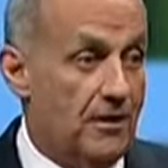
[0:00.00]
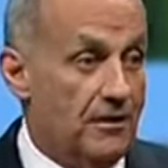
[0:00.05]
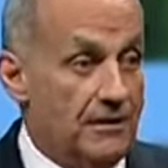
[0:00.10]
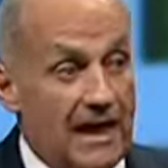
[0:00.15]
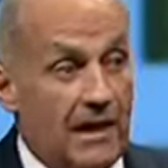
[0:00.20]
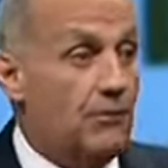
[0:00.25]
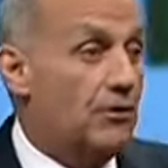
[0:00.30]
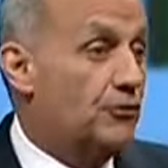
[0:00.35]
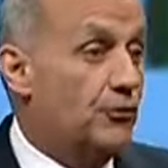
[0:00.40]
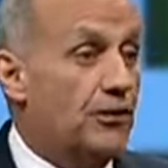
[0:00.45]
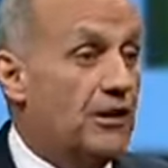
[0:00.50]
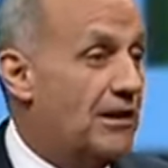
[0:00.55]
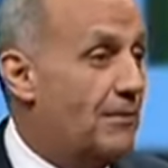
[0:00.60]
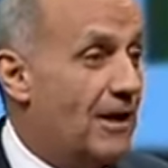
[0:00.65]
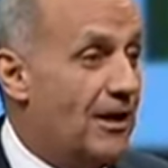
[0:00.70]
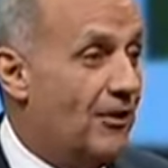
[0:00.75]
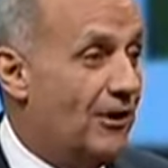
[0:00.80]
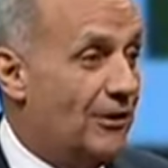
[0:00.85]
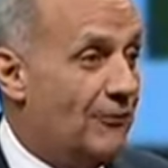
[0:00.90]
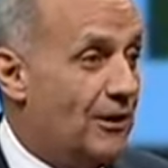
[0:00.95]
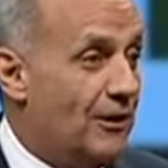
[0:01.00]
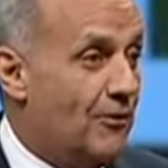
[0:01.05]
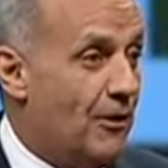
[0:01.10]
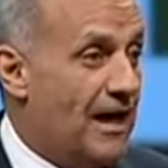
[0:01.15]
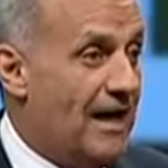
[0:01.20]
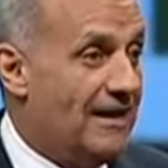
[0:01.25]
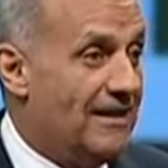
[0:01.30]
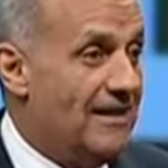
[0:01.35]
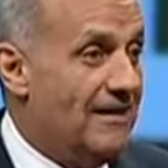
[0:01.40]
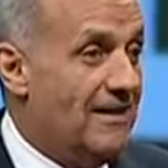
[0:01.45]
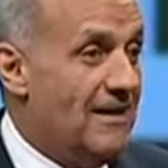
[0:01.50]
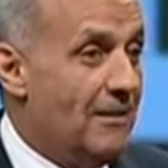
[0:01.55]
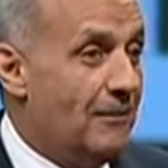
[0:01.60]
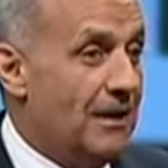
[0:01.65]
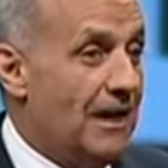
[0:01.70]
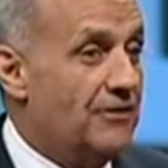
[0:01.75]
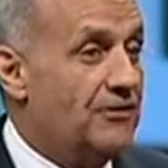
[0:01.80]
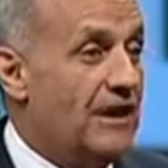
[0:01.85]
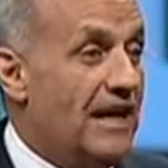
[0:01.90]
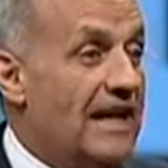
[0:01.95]
That was really my only regret.
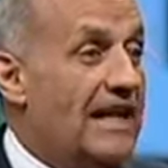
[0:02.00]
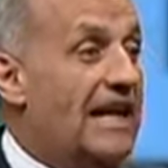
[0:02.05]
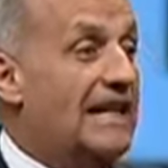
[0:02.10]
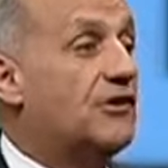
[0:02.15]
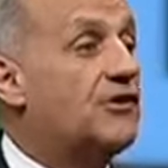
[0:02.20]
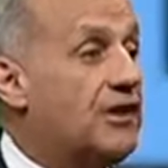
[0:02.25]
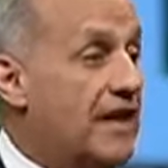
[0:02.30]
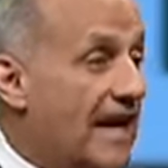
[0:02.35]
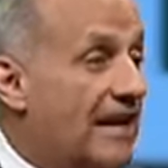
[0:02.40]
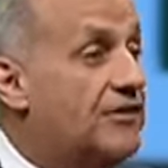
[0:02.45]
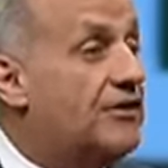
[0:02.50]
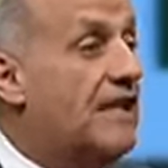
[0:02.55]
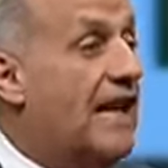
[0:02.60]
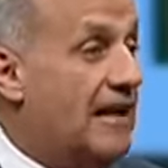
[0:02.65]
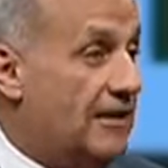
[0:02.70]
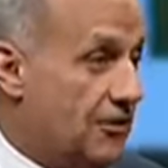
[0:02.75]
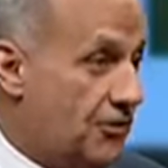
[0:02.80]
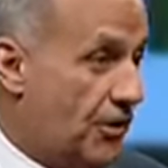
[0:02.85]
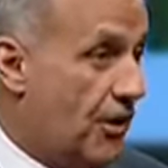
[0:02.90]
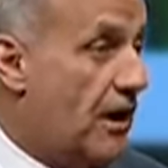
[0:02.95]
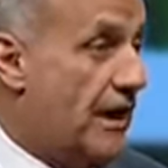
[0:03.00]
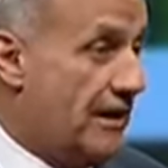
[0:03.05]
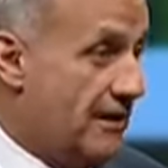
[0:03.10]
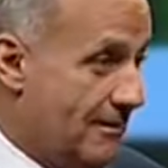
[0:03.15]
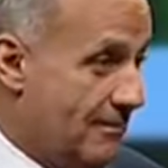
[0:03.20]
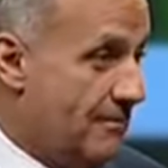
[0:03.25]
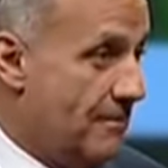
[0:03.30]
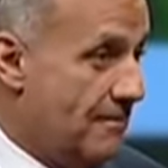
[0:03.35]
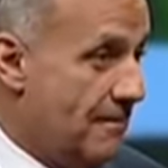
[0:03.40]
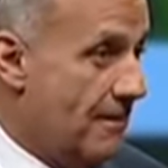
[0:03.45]
But I said, I got a chance now to join them.